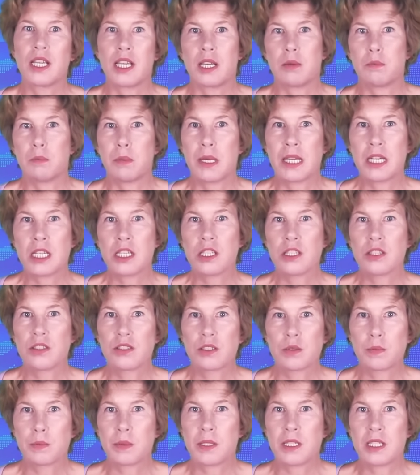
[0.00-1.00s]
many
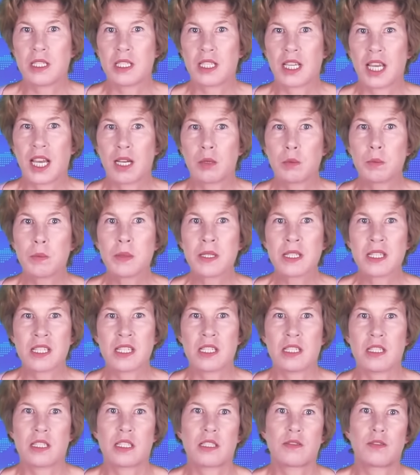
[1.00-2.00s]
European
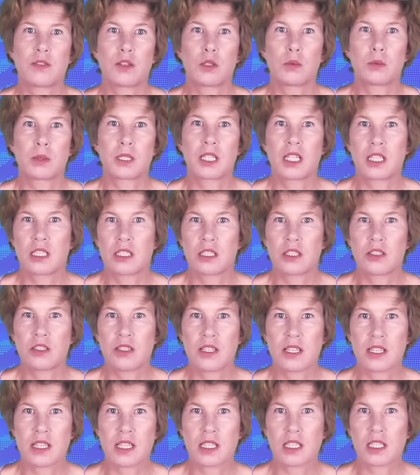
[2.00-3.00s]
companies from
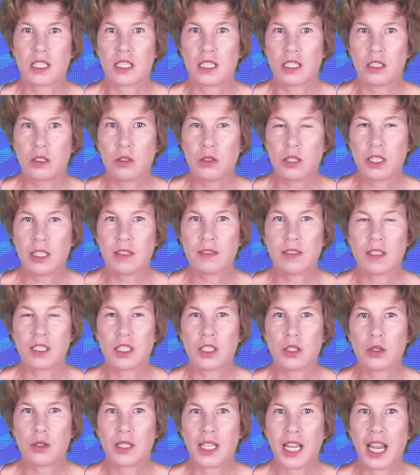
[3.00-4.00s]
countries including
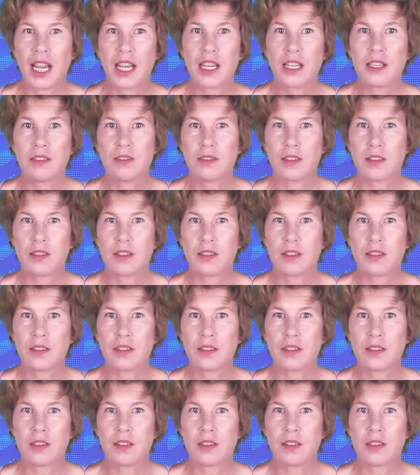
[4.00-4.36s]
the UK,